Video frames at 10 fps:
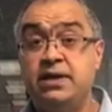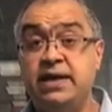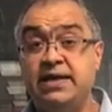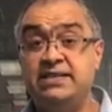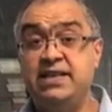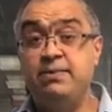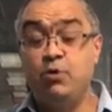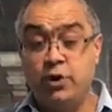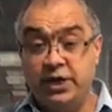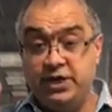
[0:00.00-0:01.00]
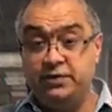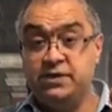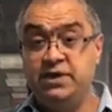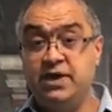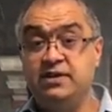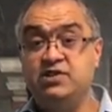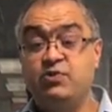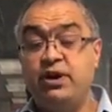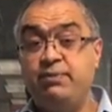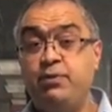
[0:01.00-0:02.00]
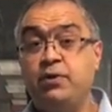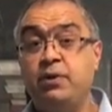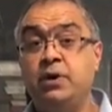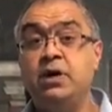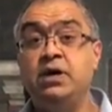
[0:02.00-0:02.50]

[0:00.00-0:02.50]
Next day morning, use a tongue scraper,